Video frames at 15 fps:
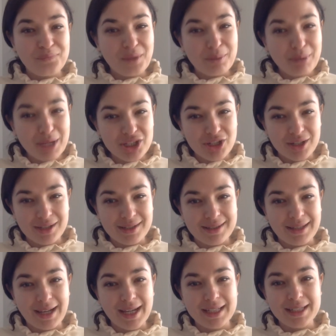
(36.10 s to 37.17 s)
budget
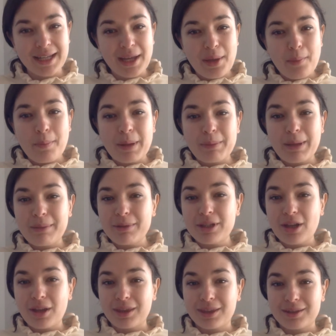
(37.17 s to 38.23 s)
aside, but maybe
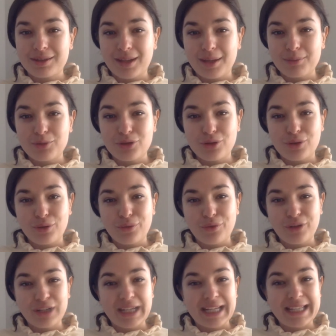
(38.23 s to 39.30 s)
not the time to go
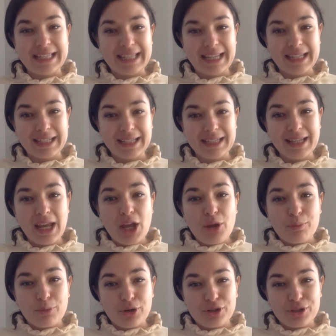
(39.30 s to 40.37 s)
for an extended
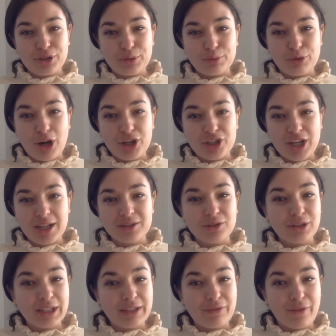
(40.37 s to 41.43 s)
personal project
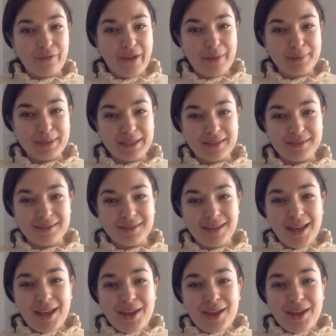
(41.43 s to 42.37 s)
or leave of absence.